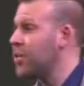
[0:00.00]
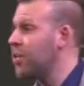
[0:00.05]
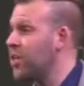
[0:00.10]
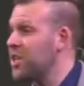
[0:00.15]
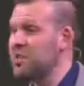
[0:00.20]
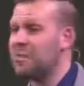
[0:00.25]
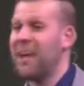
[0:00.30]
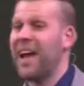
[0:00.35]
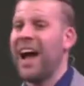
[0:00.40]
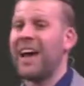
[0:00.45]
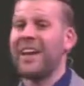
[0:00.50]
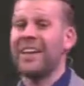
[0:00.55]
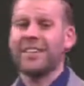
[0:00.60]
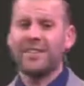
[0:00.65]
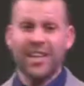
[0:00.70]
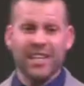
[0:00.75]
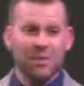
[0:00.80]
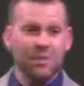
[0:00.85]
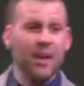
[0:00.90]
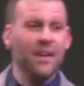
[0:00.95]
quizzed me on a
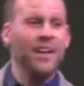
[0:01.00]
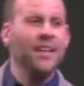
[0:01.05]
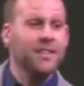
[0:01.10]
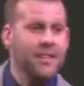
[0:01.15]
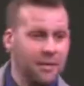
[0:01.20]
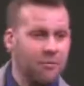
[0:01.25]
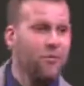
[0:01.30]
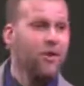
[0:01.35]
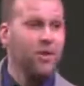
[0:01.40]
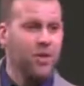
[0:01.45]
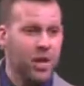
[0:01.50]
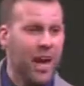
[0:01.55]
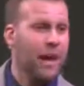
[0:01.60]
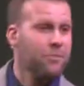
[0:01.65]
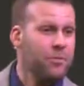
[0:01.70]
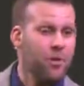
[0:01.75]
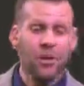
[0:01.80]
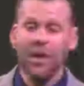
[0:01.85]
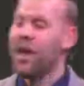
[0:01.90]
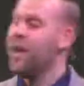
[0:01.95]
test me on a different
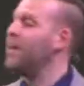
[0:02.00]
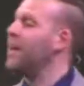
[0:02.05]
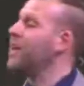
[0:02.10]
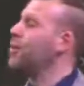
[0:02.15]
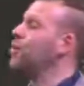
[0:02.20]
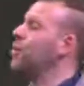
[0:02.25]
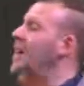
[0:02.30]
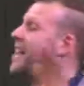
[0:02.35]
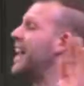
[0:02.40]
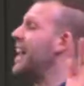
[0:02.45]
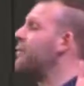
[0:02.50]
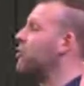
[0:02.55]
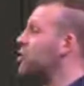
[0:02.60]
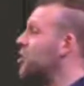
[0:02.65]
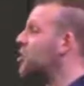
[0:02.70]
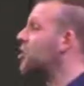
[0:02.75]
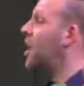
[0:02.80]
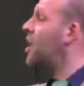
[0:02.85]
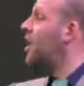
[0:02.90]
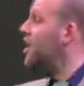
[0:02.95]
chapter that we never
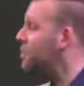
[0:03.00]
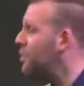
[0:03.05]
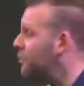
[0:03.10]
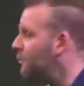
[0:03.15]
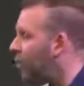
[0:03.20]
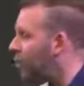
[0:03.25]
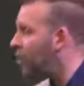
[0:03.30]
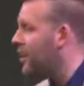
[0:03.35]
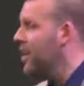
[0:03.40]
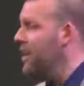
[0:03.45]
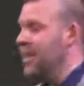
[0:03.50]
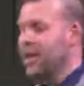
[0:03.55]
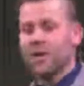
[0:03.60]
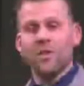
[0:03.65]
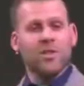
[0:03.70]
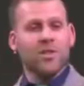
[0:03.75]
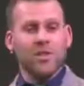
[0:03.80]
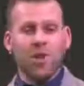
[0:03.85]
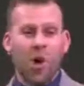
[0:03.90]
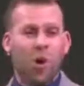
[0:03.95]
studied before. There
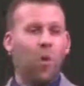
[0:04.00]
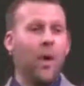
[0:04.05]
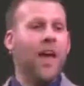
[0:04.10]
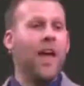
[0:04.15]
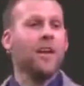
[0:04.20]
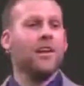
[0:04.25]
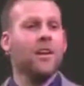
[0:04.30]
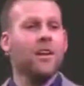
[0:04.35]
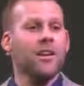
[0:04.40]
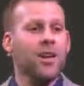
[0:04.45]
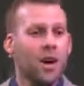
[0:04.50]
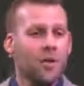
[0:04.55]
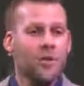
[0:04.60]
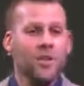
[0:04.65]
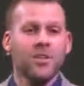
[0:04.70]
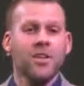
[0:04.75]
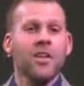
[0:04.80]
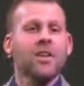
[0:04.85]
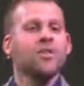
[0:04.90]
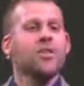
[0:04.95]
was no way I could have known
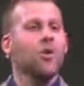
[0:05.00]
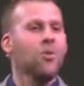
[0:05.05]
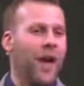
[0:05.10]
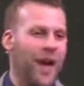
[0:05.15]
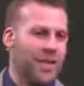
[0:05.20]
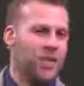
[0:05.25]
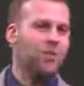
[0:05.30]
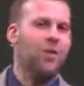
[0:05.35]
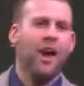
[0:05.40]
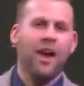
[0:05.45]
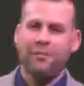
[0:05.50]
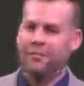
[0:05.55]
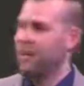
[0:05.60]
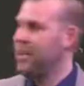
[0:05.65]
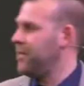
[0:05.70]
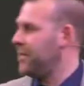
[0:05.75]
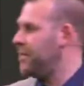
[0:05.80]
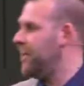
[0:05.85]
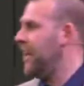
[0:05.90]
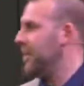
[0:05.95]
this, so that's why I
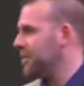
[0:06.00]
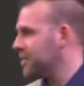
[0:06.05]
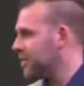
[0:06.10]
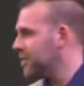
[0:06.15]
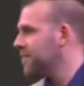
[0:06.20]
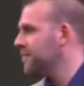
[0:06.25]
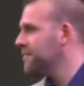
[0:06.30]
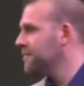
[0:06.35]
failed the test.